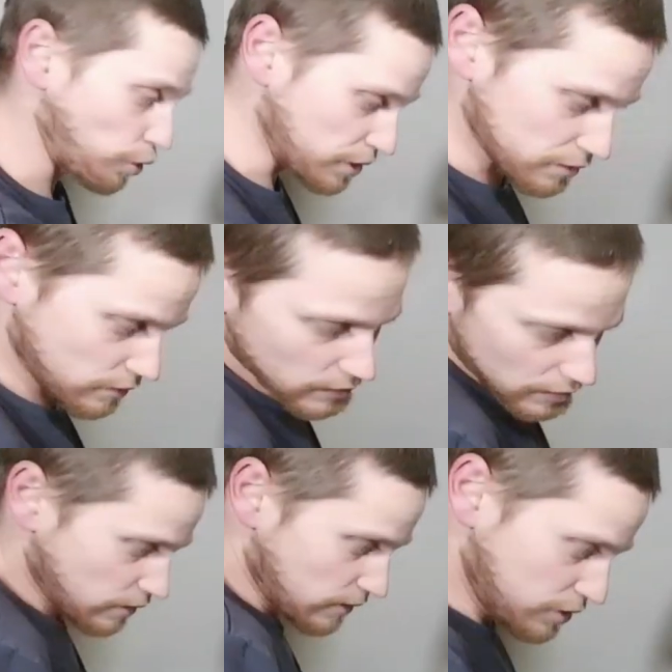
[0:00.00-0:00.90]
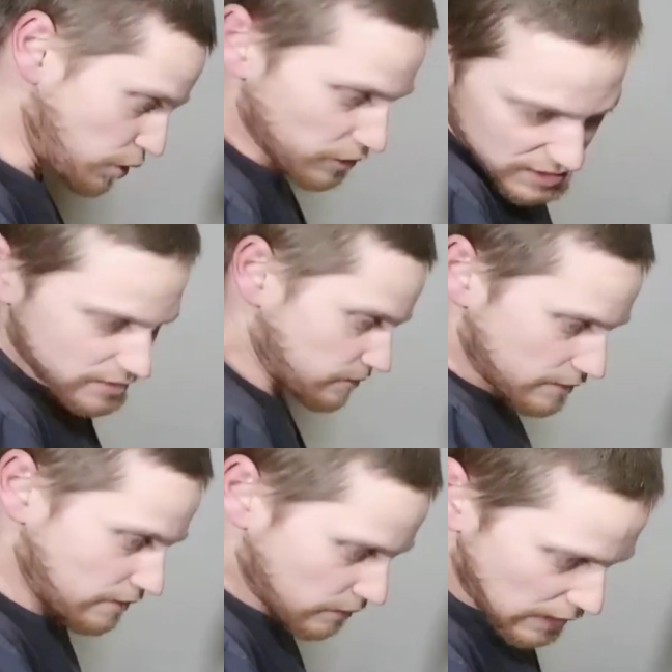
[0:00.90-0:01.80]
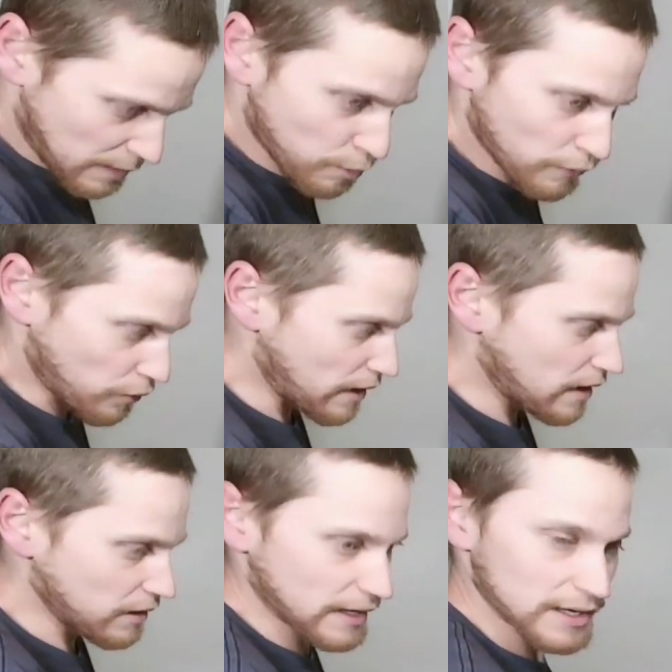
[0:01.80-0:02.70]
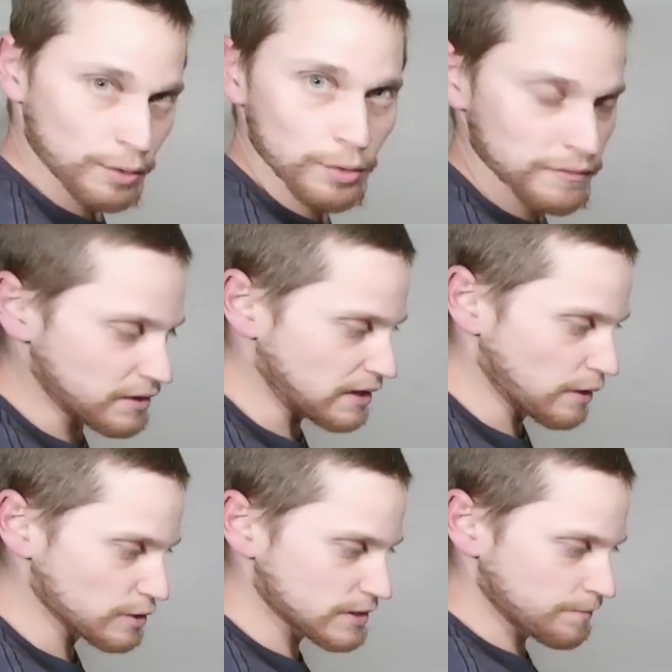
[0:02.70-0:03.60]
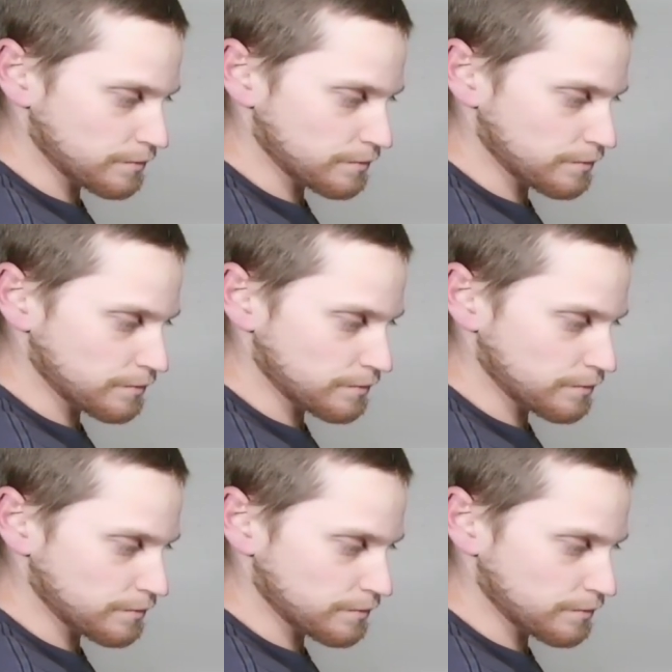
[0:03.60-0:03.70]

You, you notice I'm moving around like in older videos,